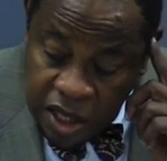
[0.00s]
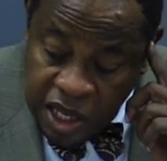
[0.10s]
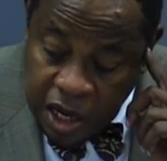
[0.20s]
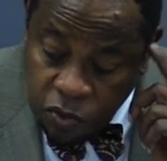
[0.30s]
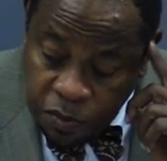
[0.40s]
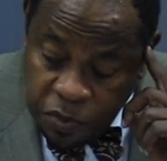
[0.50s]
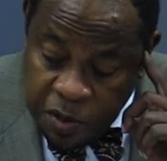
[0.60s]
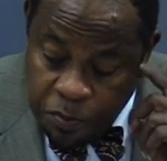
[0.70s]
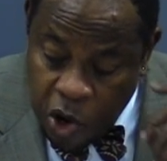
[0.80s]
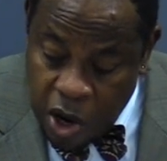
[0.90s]
they would be
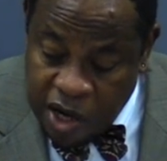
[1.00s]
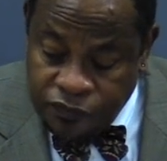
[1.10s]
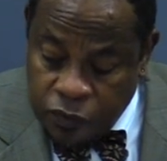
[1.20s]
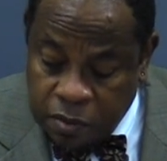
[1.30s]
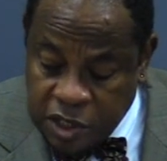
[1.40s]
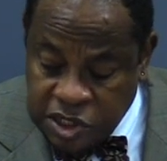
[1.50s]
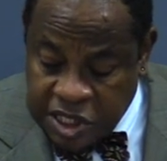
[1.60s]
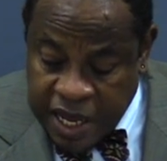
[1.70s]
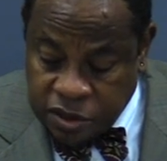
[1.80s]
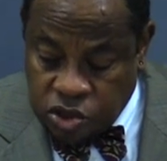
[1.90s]
barred from the
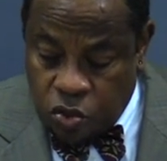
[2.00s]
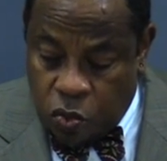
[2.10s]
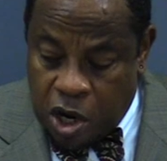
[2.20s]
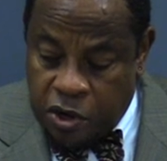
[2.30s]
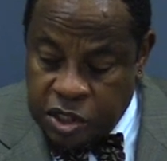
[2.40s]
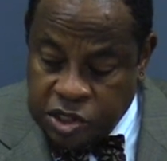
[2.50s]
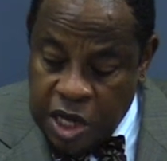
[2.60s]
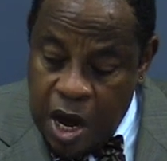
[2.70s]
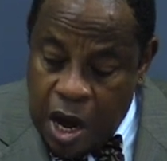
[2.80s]
sanctuaries